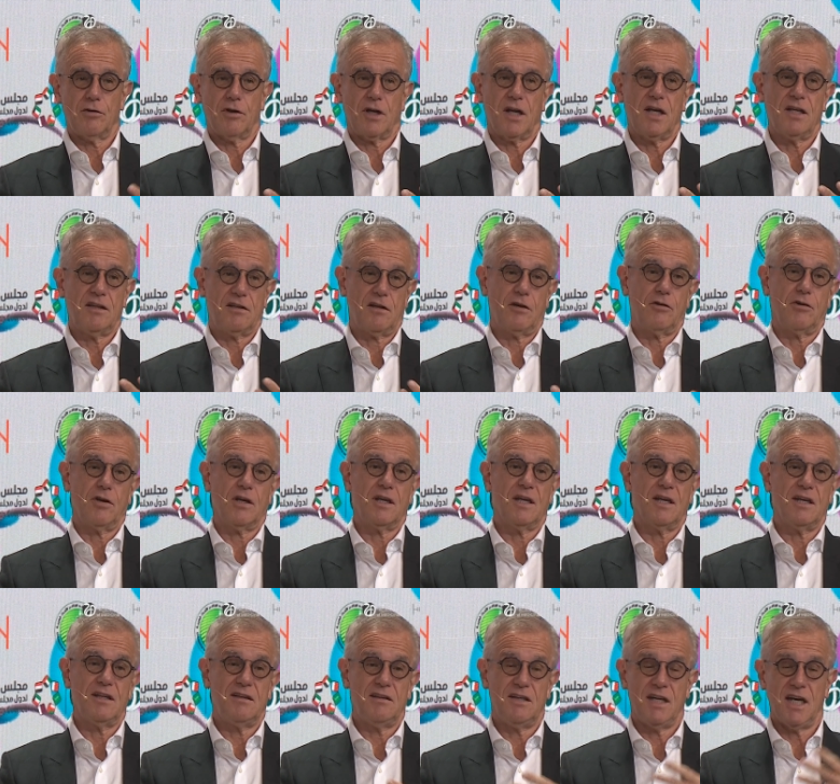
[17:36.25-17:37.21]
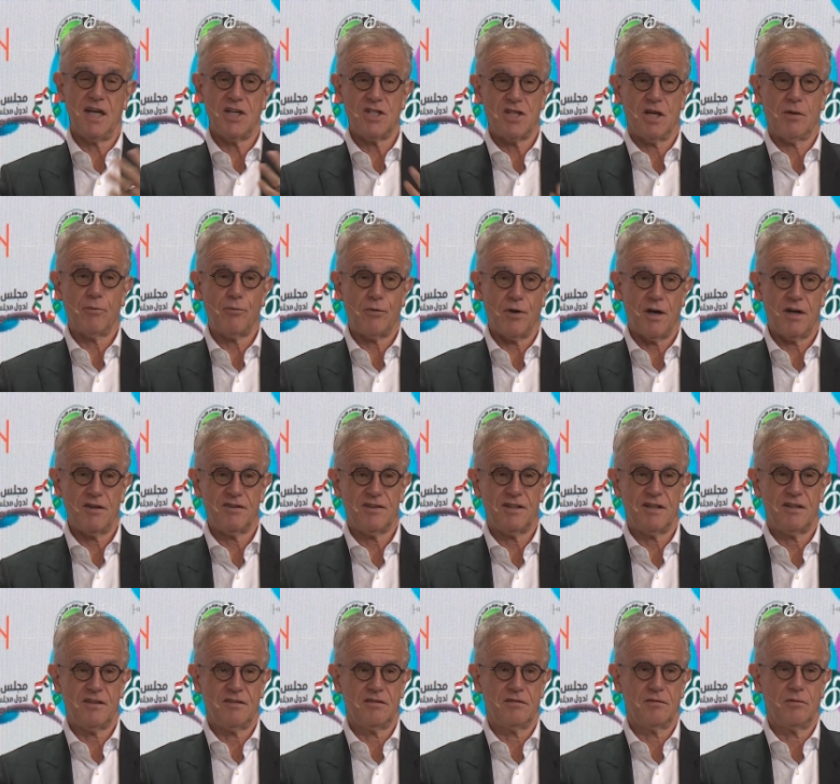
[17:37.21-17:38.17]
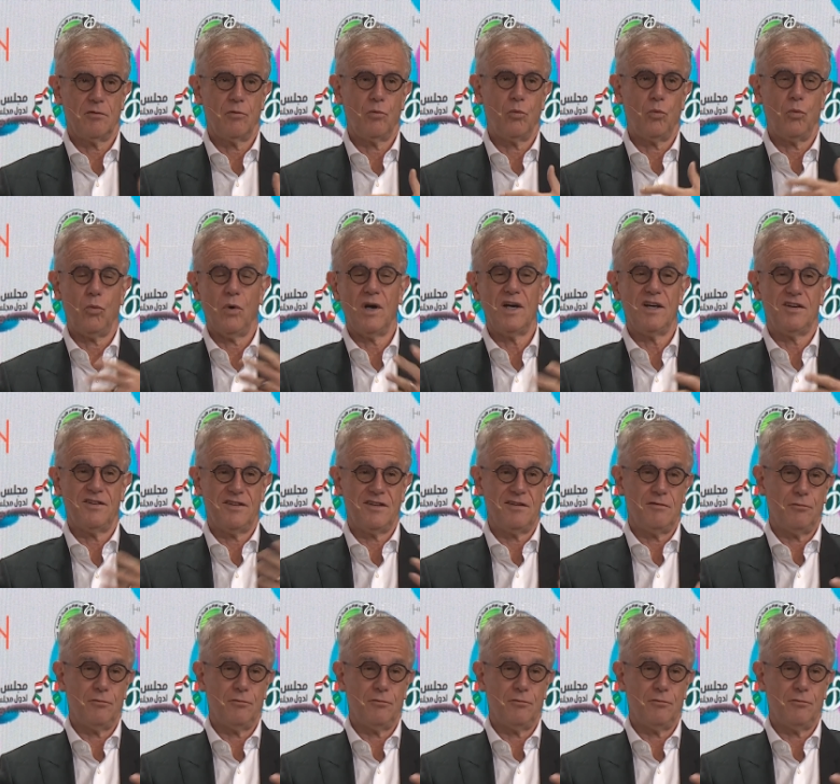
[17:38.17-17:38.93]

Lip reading: interrogate the aging process. What is